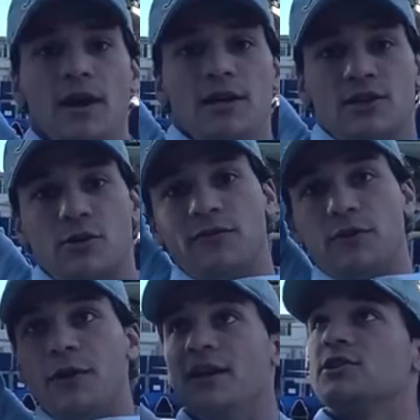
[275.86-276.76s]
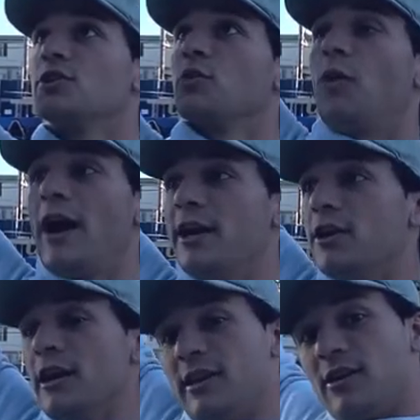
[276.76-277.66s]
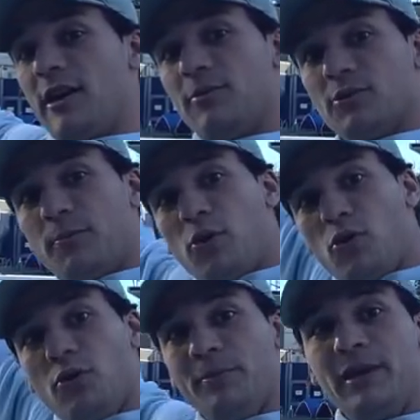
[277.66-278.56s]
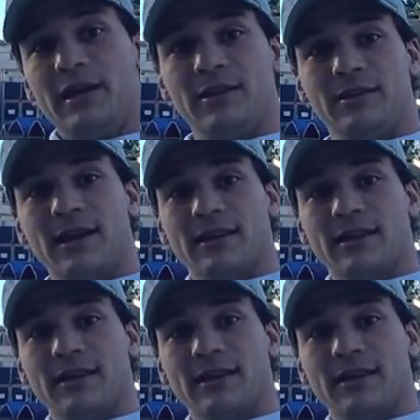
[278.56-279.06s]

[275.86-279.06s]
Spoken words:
So if you enter wider and then are able to pull immediately,